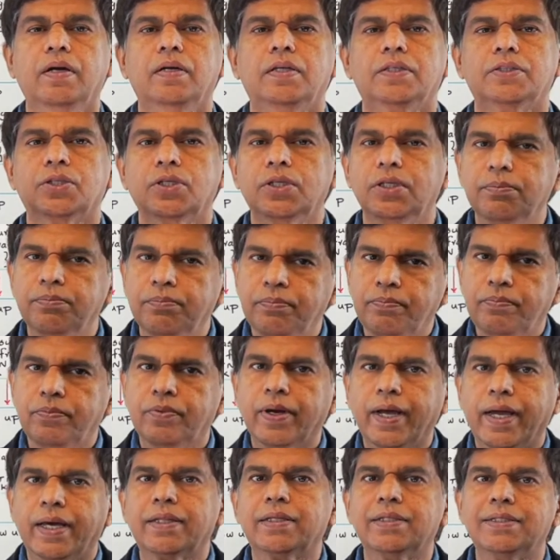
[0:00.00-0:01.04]
So you'd
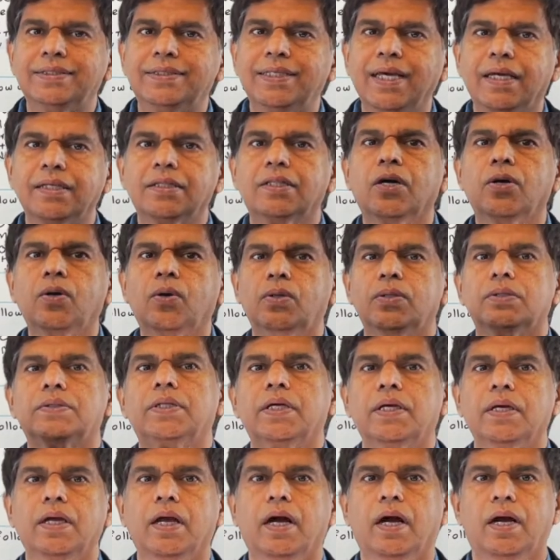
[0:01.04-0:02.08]
rather take the whole
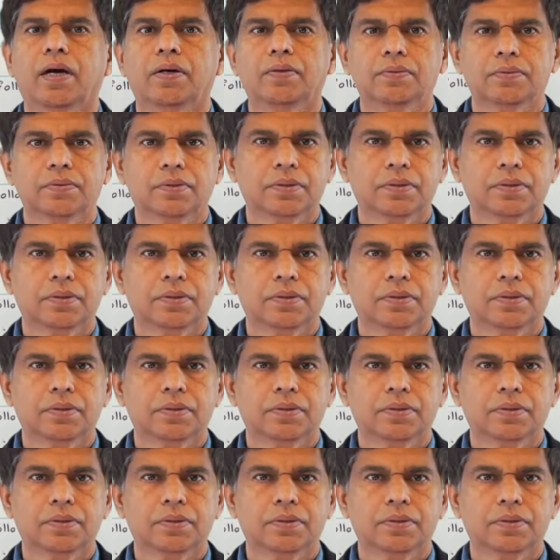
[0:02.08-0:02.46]
thing out,